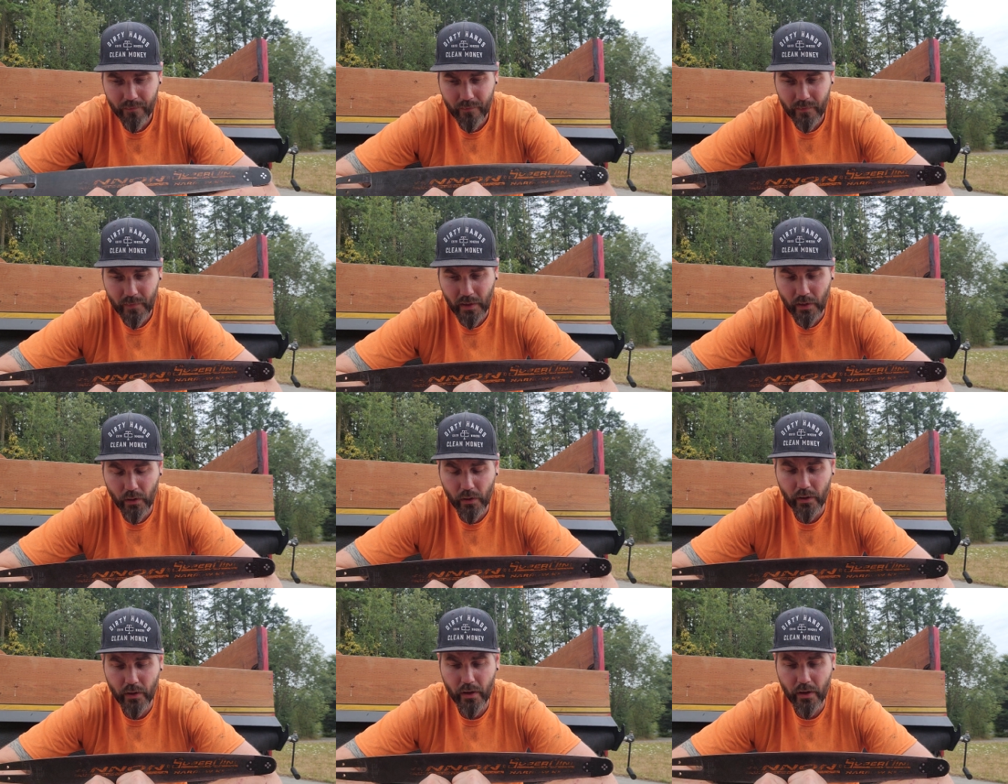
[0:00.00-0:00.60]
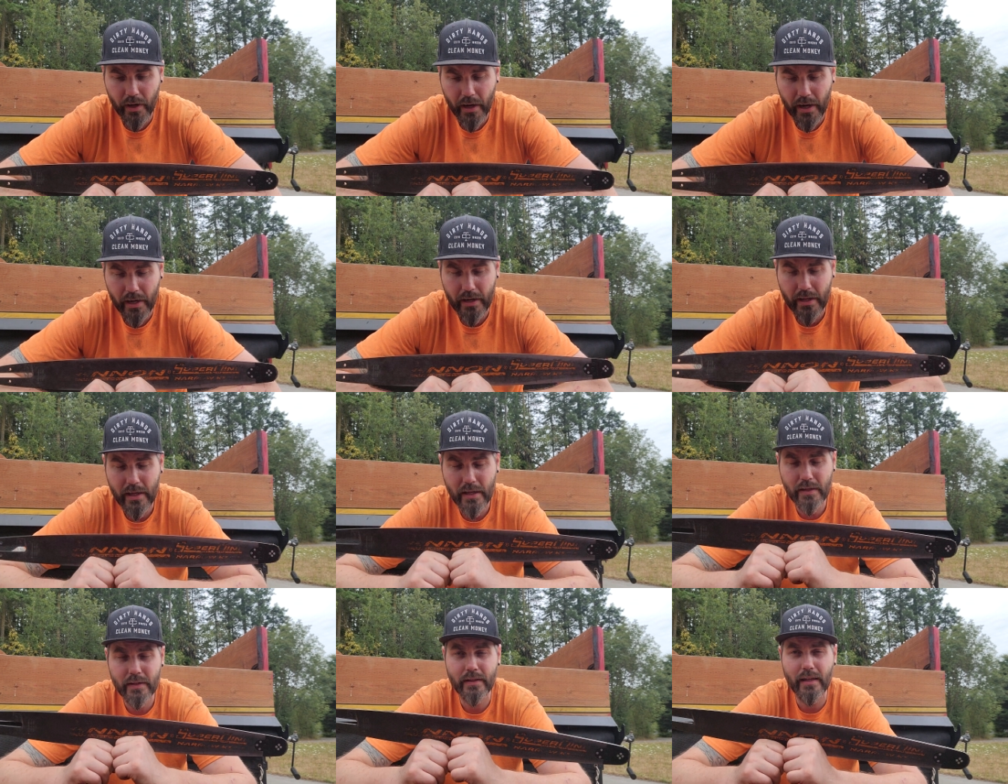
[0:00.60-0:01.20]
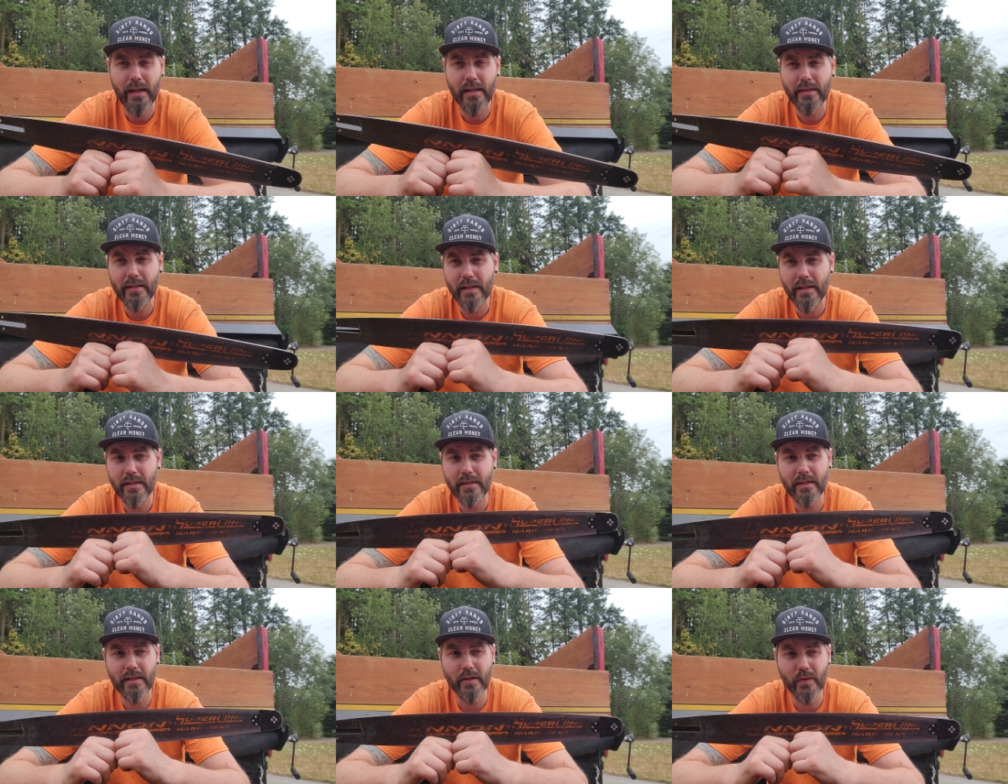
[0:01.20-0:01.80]
the owner, and he says
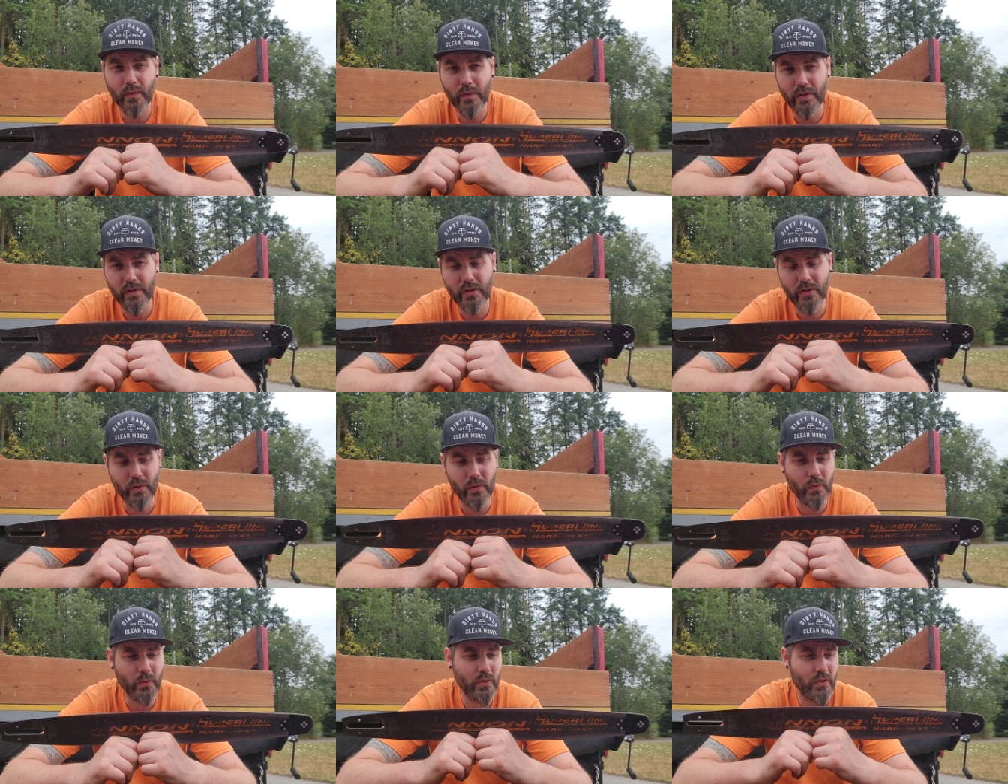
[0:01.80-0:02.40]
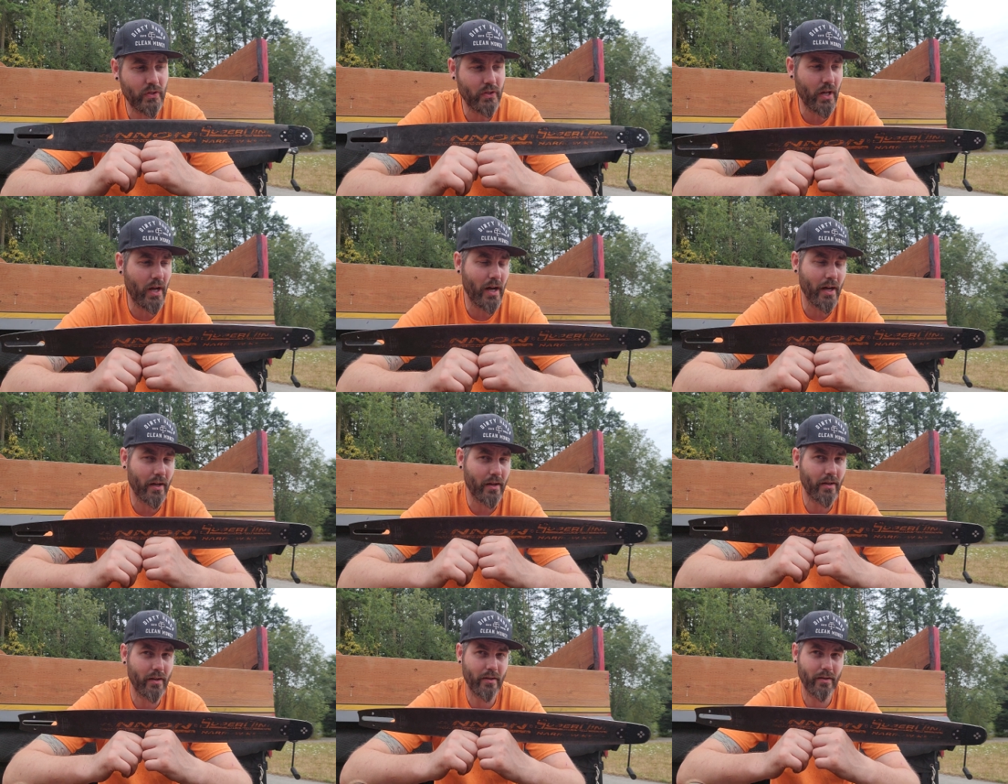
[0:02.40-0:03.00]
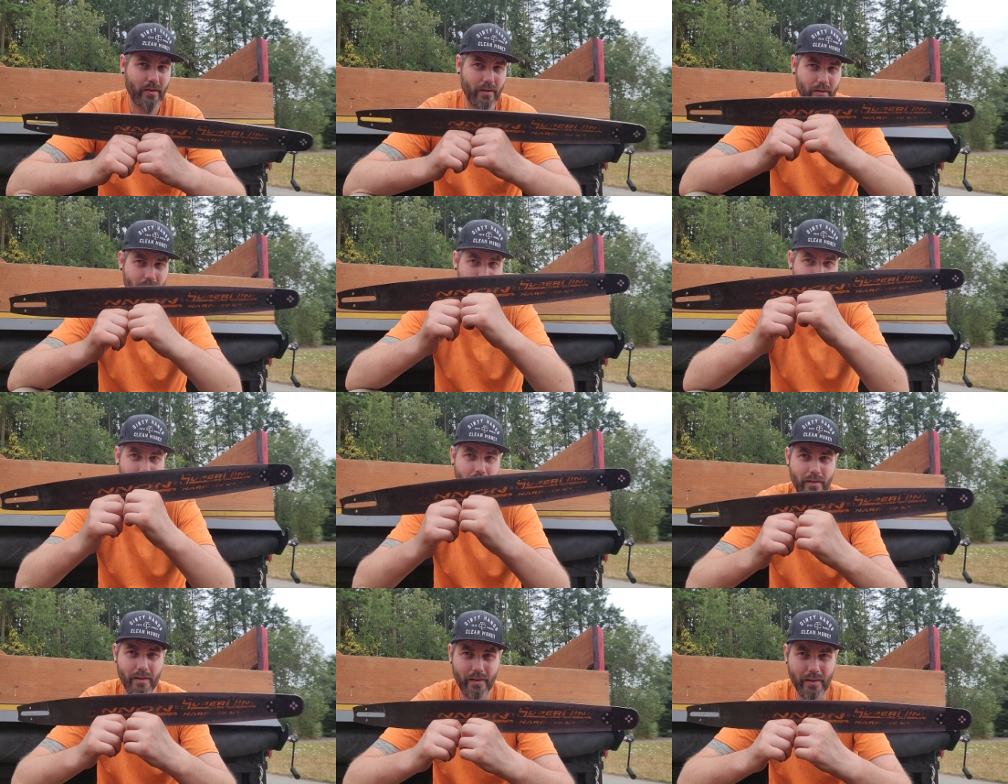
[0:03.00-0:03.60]
he's going to stock
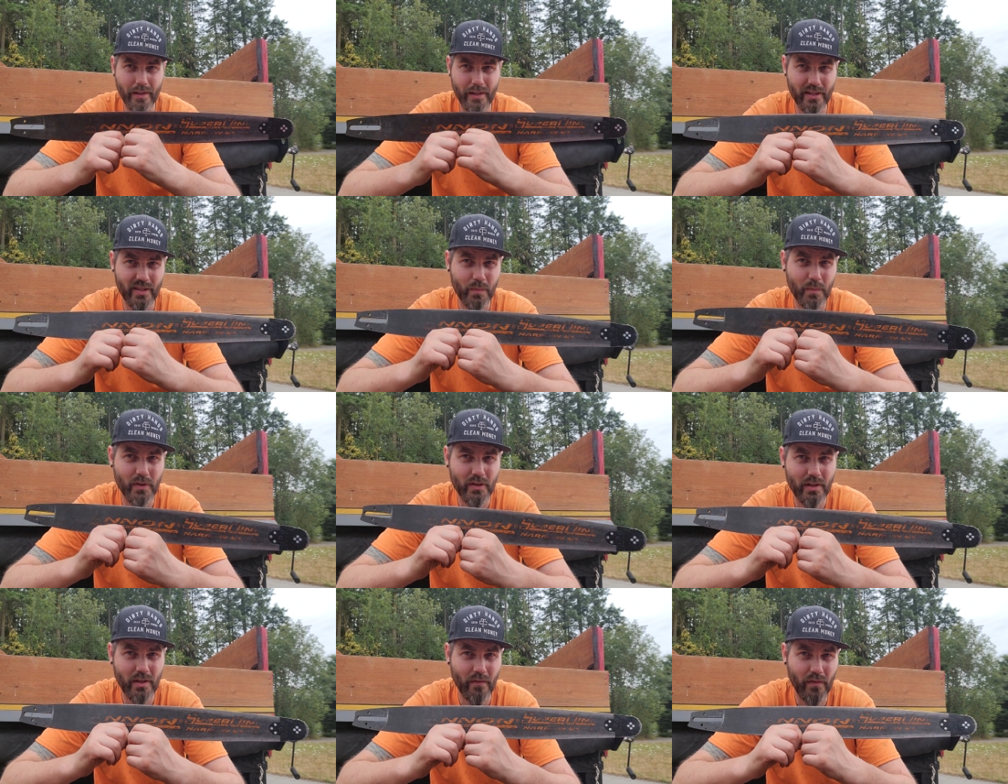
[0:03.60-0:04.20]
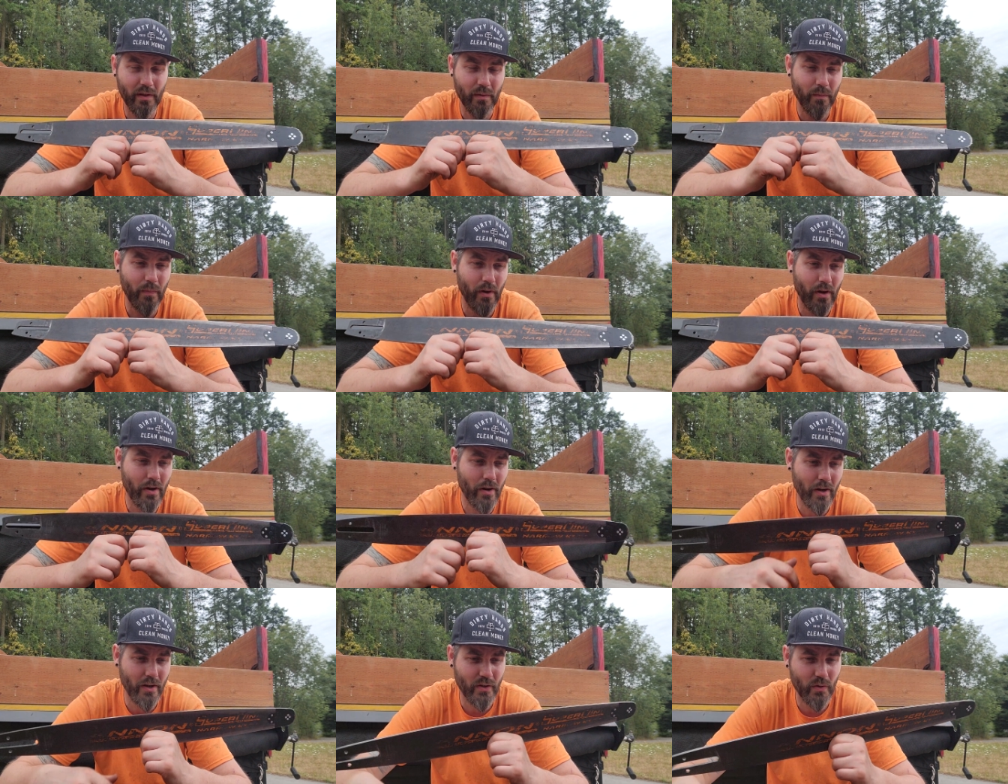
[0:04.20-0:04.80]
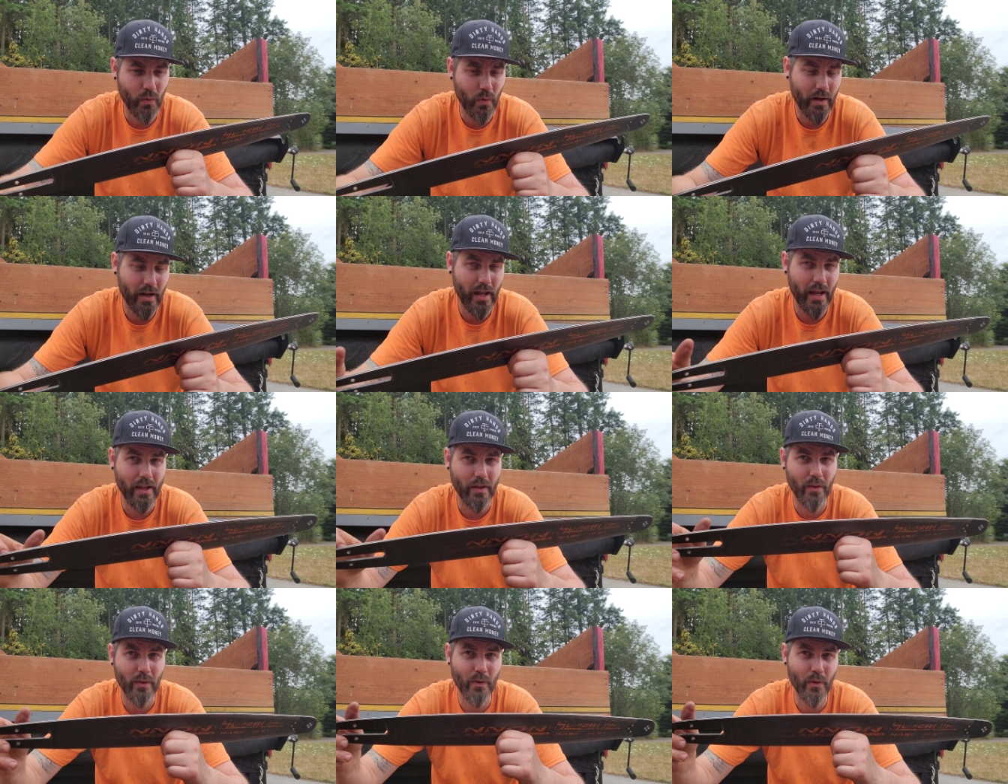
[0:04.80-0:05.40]
this specific bar in
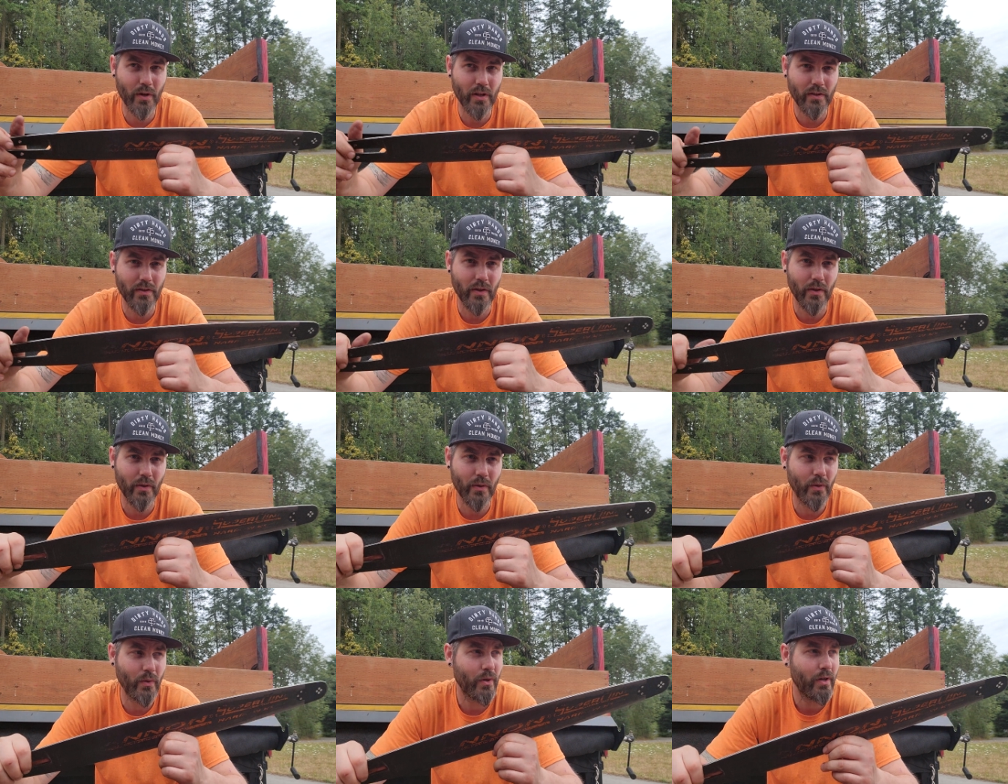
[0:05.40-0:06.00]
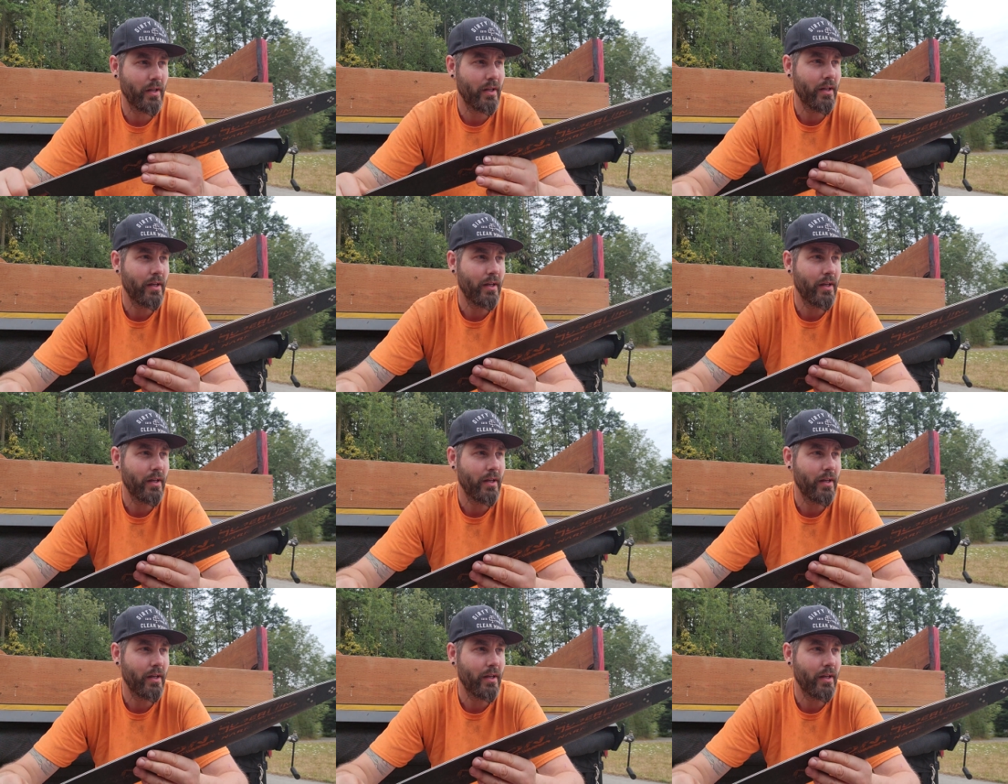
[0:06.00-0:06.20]
28 and 32.